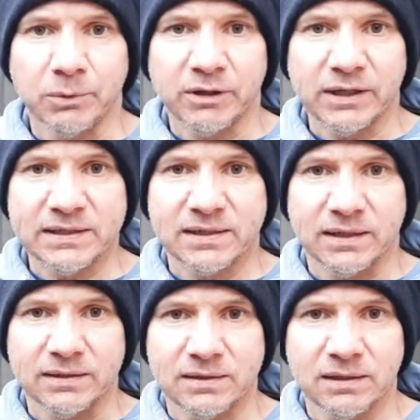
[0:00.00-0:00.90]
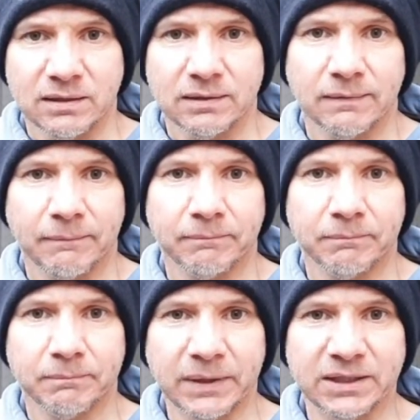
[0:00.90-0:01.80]
where I said
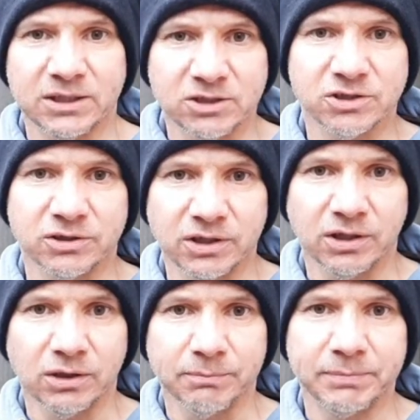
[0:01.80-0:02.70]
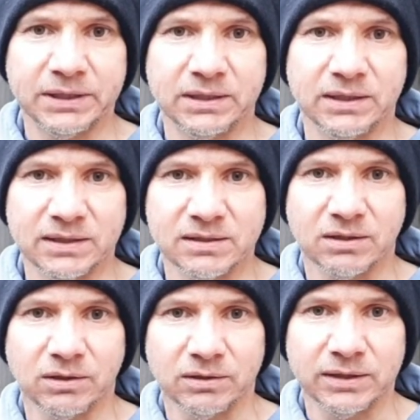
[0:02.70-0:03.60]
making sure your hot bin is
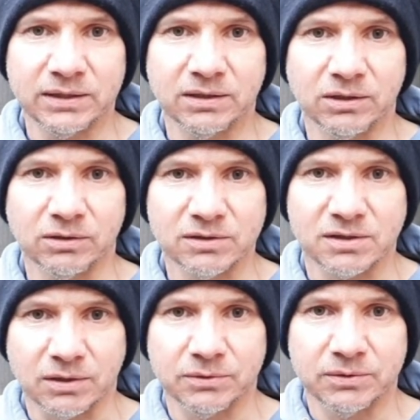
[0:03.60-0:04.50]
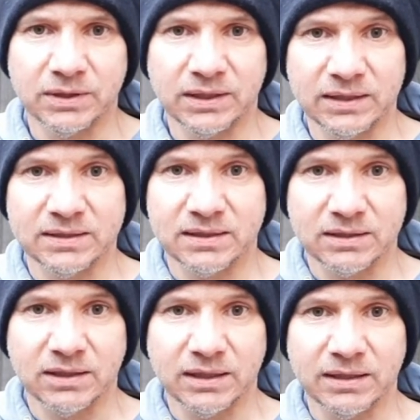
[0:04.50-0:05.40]
hot in the hot zone is
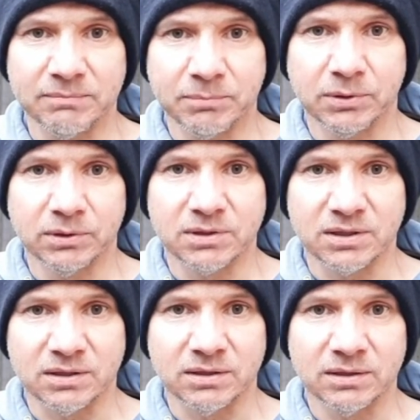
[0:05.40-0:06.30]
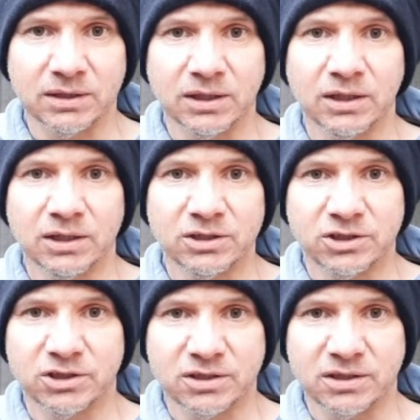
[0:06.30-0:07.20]
important,
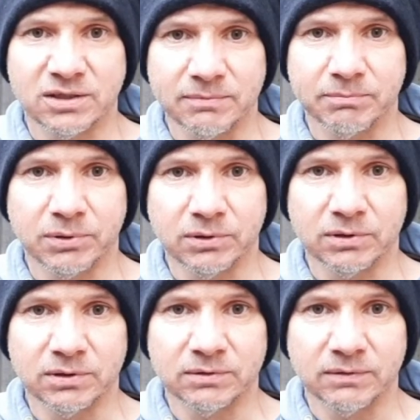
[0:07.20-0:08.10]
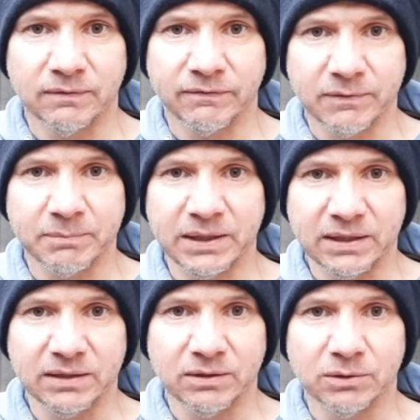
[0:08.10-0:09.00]
just as important for
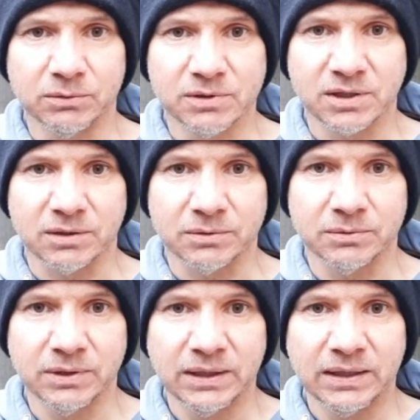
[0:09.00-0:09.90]
me also